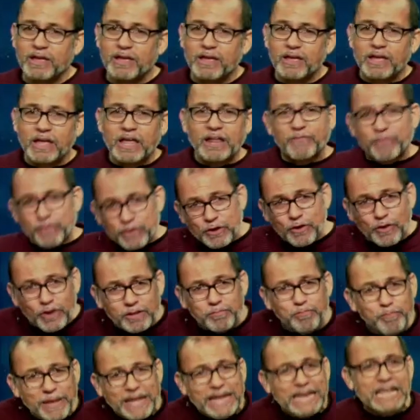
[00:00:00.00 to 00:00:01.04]
If you had
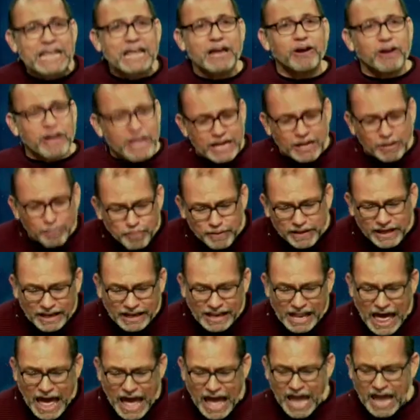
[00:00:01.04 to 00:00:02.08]
been here, he'd be
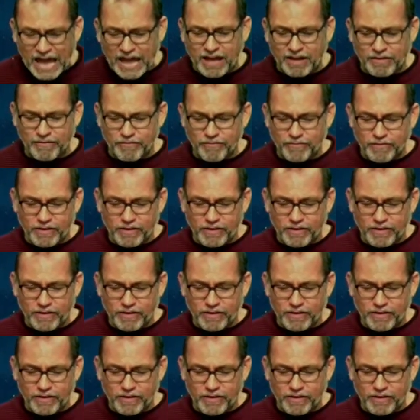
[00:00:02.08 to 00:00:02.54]
alive.